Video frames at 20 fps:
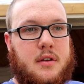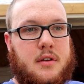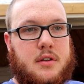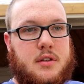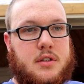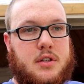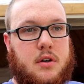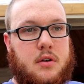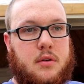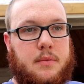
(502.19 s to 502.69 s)

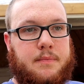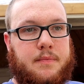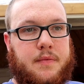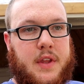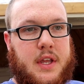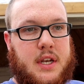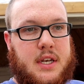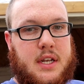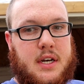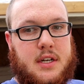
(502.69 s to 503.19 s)
So
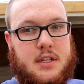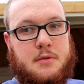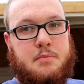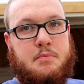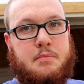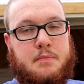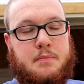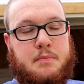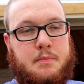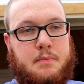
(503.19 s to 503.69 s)
it does
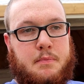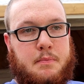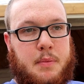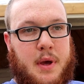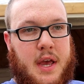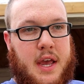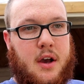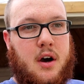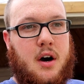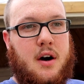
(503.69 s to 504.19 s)

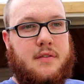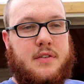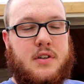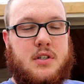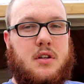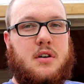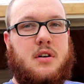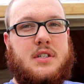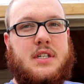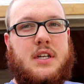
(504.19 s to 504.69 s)
pay off as
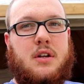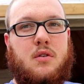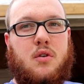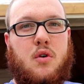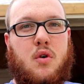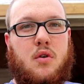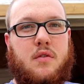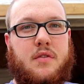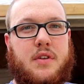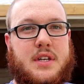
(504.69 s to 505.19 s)
long as they don't
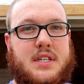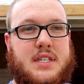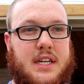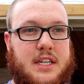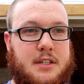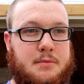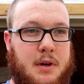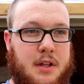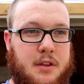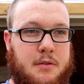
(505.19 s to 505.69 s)
go over the
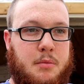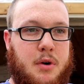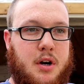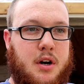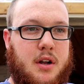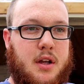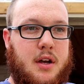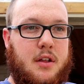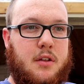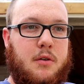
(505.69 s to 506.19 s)
6-month
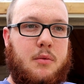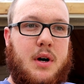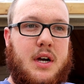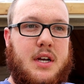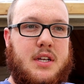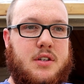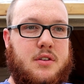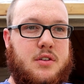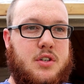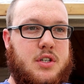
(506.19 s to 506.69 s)
mark.
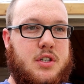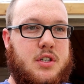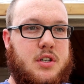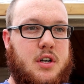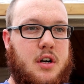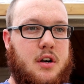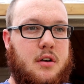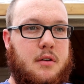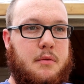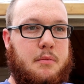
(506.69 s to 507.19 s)
Otherwise you just
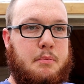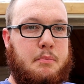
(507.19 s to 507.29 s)
start